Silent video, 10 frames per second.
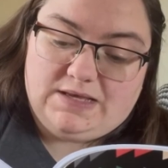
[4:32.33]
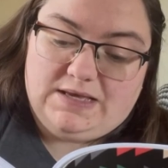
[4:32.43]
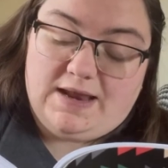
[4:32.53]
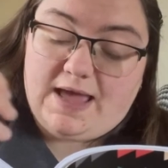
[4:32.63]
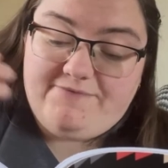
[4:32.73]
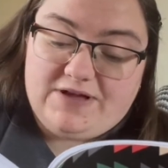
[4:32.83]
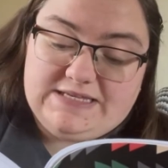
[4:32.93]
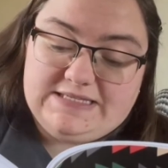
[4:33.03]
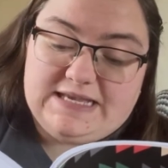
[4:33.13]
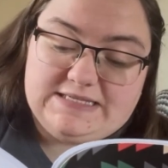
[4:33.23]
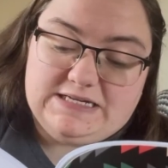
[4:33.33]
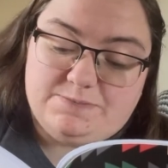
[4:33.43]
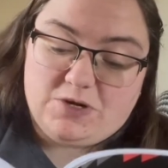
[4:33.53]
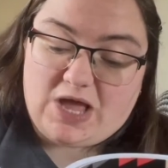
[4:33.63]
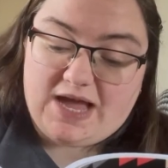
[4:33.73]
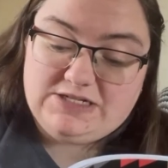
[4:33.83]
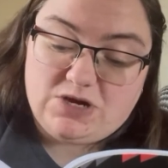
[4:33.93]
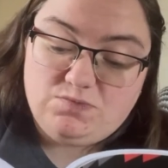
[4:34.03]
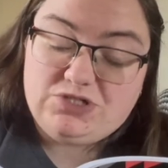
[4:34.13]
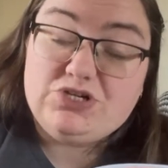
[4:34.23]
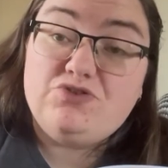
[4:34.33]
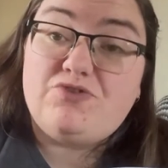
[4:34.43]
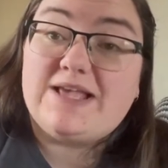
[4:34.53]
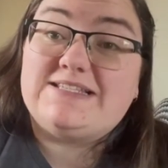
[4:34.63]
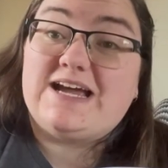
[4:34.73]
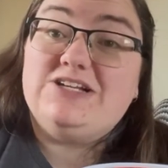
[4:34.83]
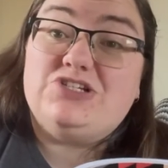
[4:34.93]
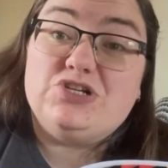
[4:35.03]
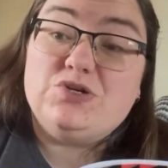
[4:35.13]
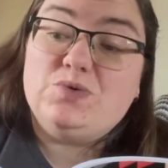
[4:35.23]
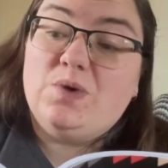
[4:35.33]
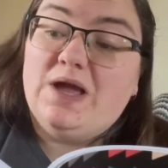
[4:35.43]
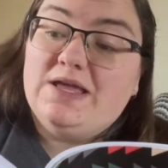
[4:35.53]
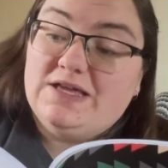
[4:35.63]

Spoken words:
In fact, he says in his book, I don't do rest. I do.